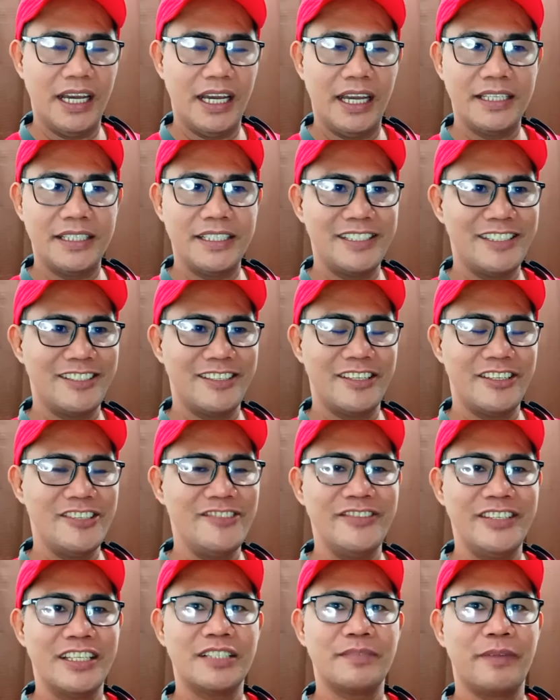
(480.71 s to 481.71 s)
I didn't
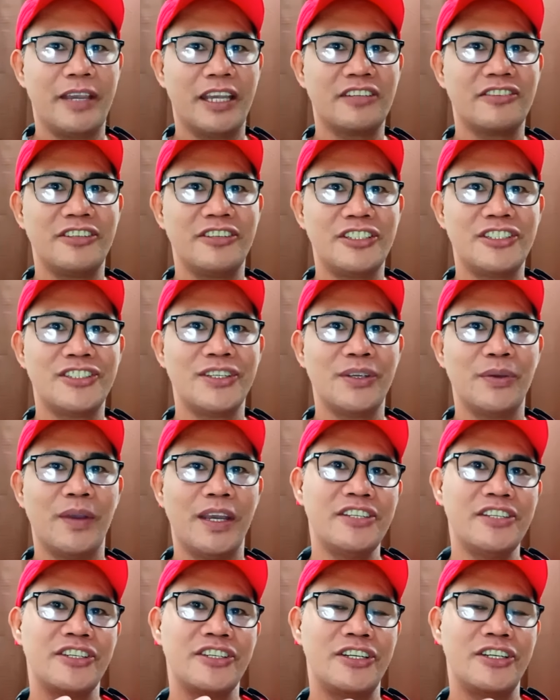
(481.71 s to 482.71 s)
even expect her to
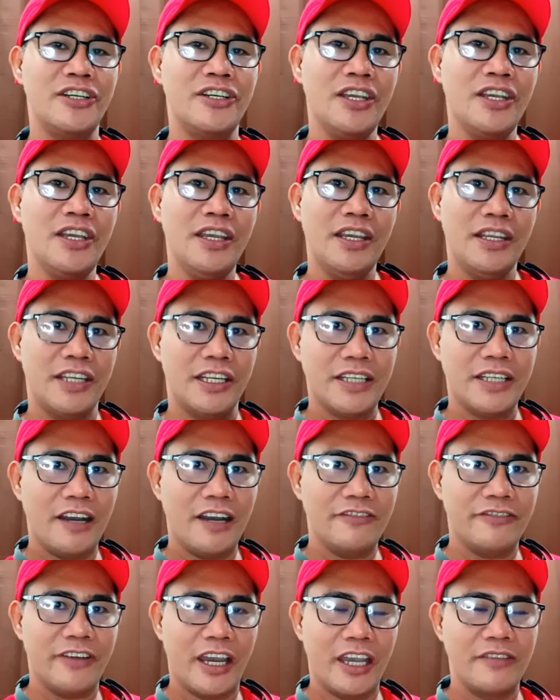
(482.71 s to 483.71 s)
enter the
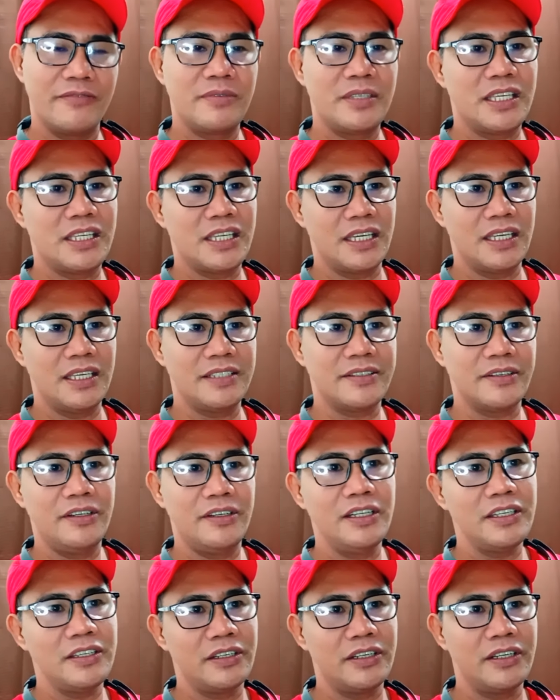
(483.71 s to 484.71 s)
top five because
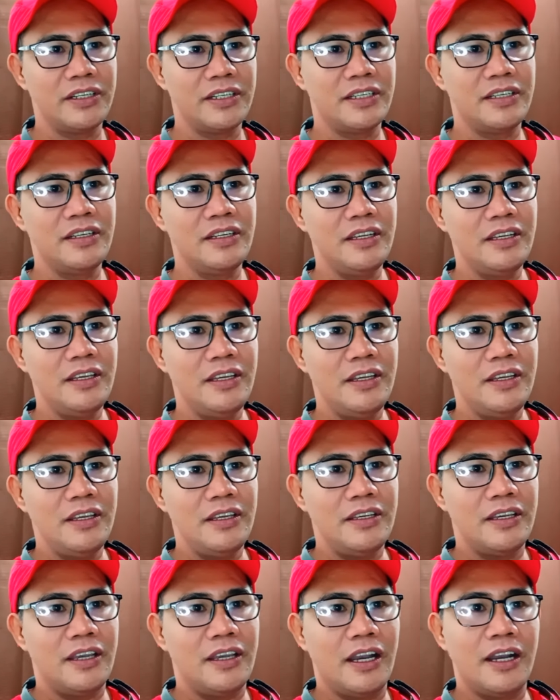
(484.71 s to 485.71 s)
earlier
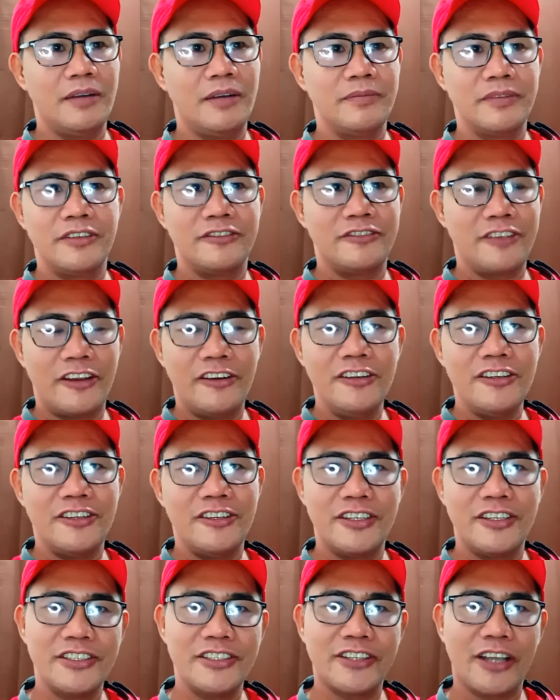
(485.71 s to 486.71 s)
um, earlier
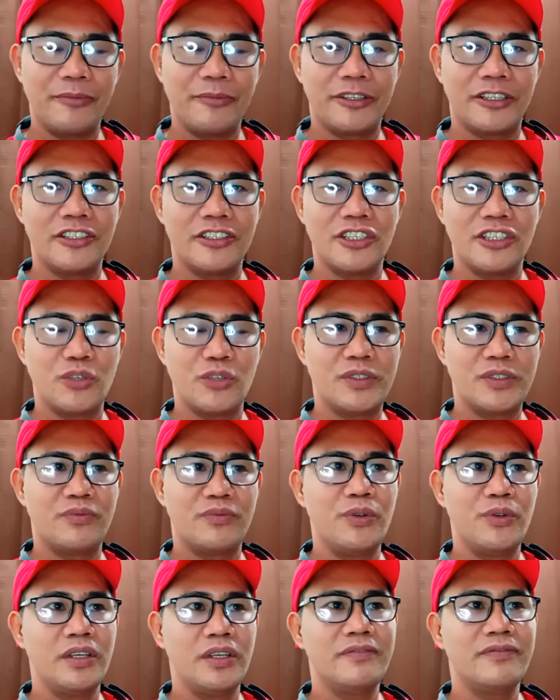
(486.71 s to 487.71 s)
in this competition, I was
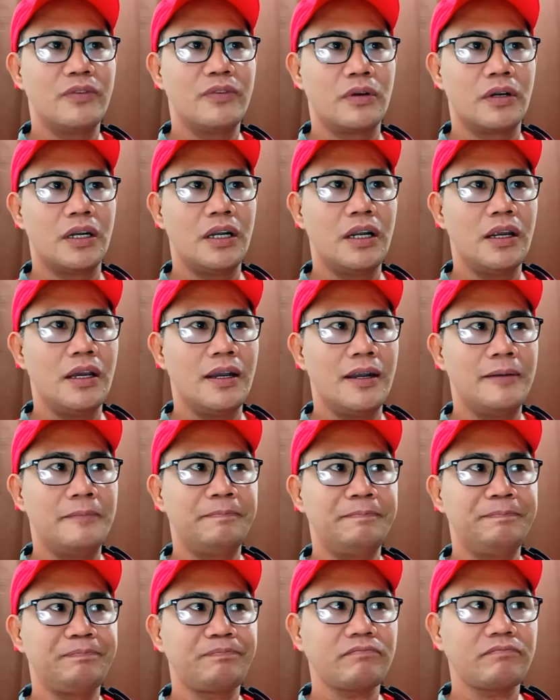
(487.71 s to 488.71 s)
rooting for
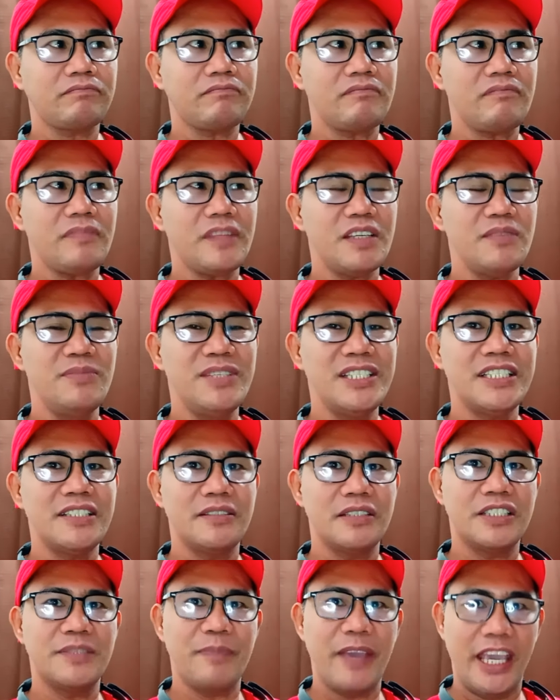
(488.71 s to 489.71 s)
um, Miss
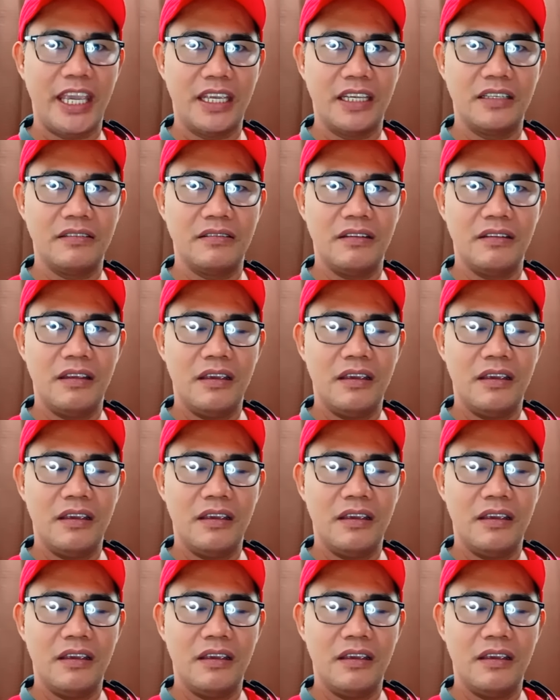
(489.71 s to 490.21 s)
Spain